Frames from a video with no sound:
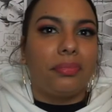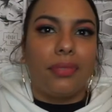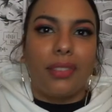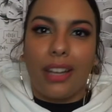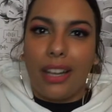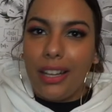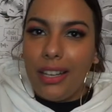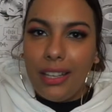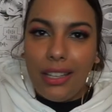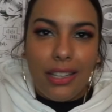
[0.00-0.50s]

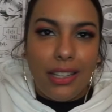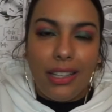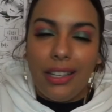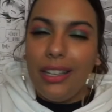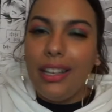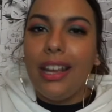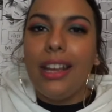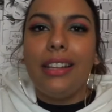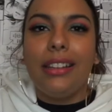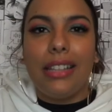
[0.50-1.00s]
He
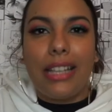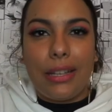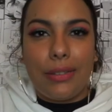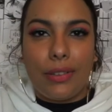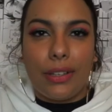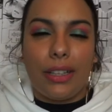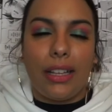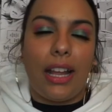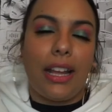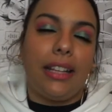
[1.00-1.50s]
ain't leave
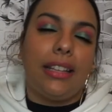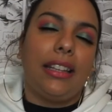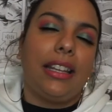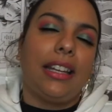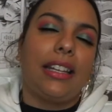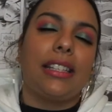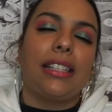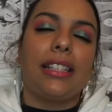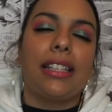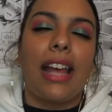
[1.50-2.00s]
it like
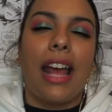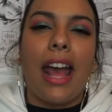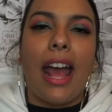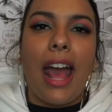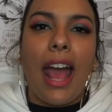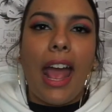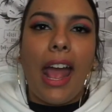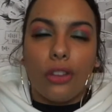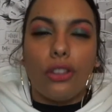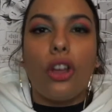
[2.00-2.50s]
this.
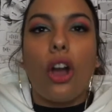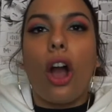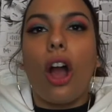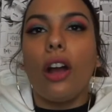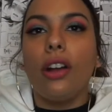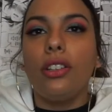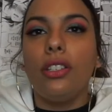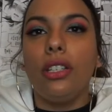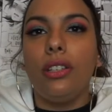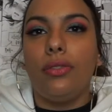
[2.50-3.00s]
The
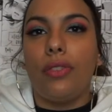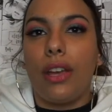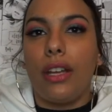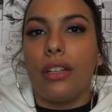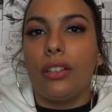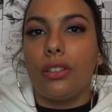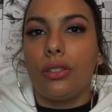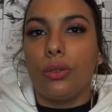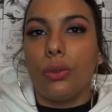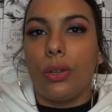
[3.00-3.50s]
RG
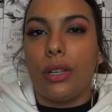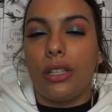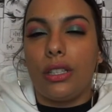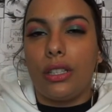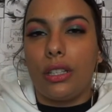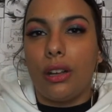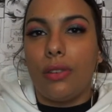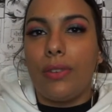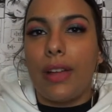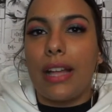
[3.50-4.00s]
Veda story
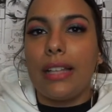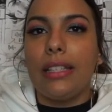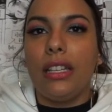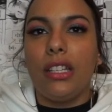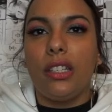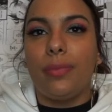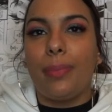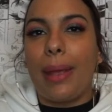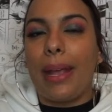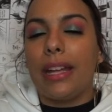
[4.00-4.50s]
itself, as
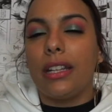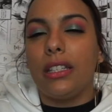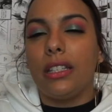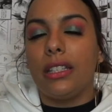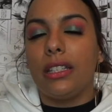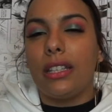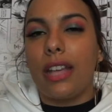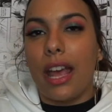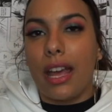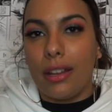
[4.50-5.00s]
it spans
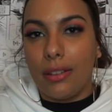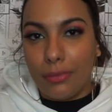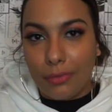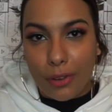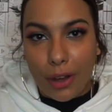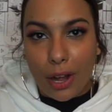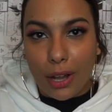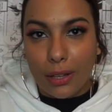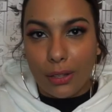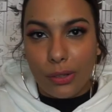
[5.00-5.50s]
10
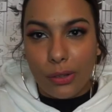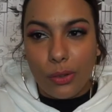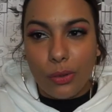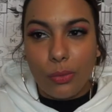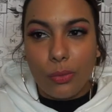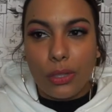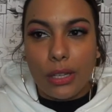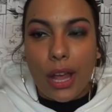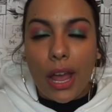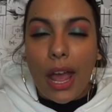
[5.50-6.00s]

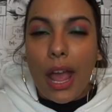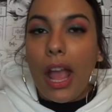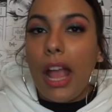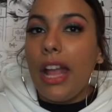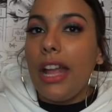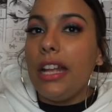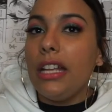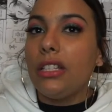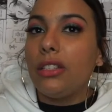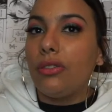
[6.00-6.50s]
volumes,
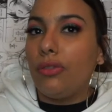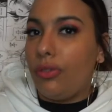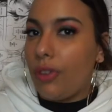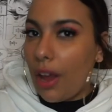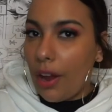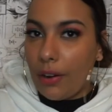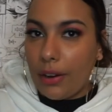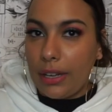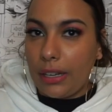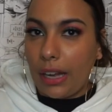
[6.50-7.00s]
is
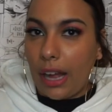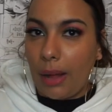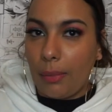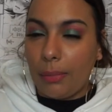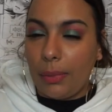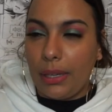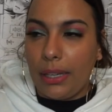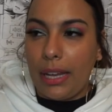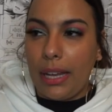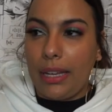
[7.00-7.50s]
very
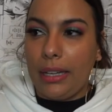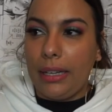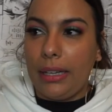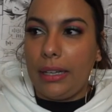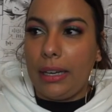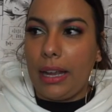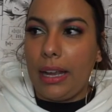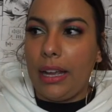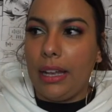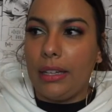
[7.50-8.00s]

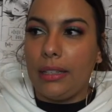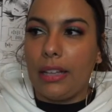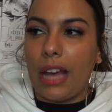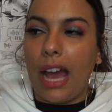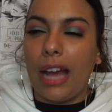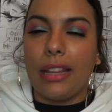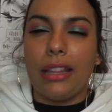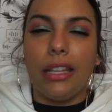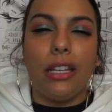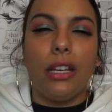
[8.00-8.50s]
complicated. And
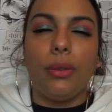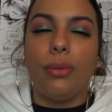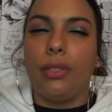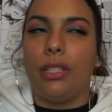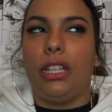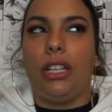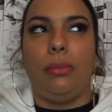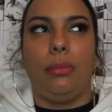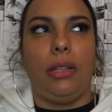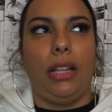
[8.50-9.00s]
I think it would
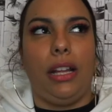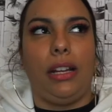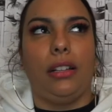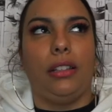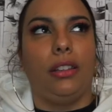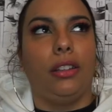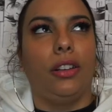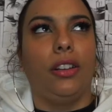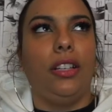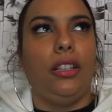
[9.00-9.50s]
take me like a
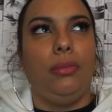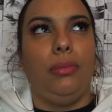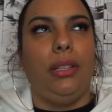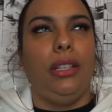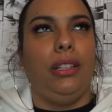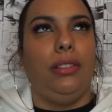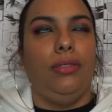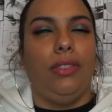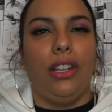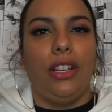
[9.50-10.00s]

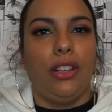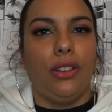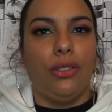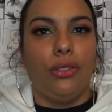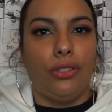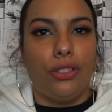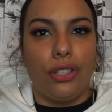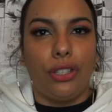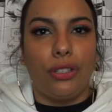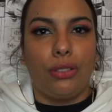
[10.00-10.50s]
30-minute video
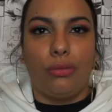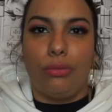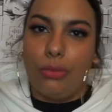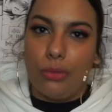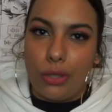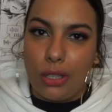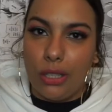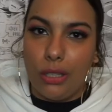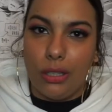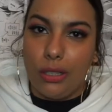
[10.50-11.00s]
just
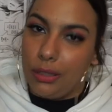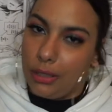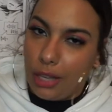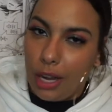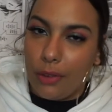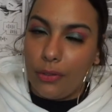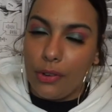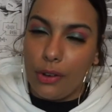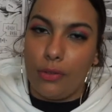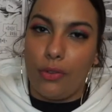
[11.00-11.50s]
to
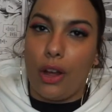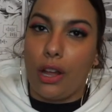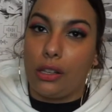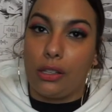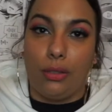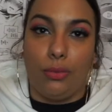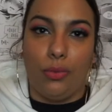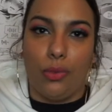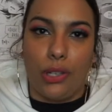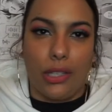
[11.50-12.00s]
cover
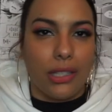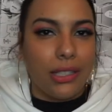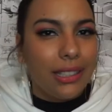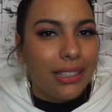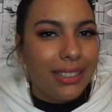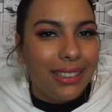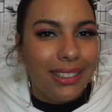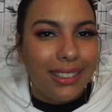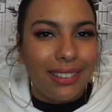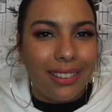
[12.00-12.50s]
volume 1.
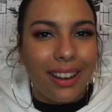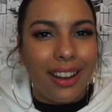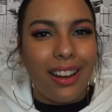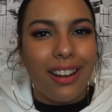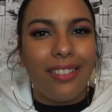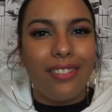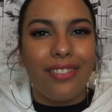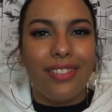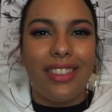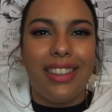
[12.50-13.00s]

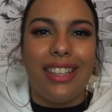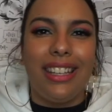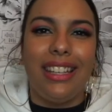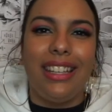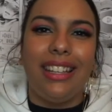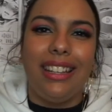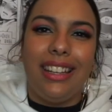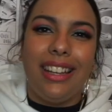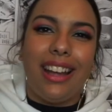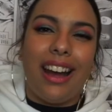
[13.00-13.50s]
of
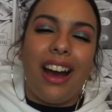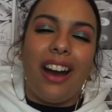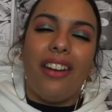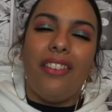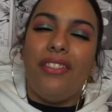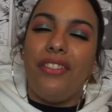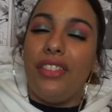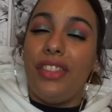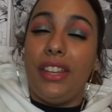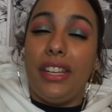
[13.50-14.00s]

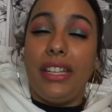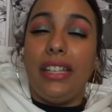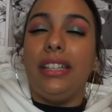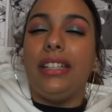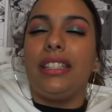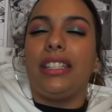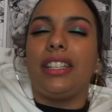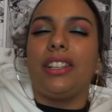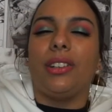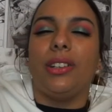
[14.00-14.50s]
the
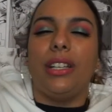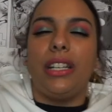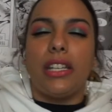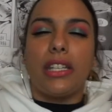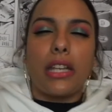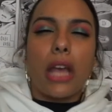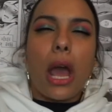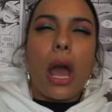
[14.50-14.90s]
series.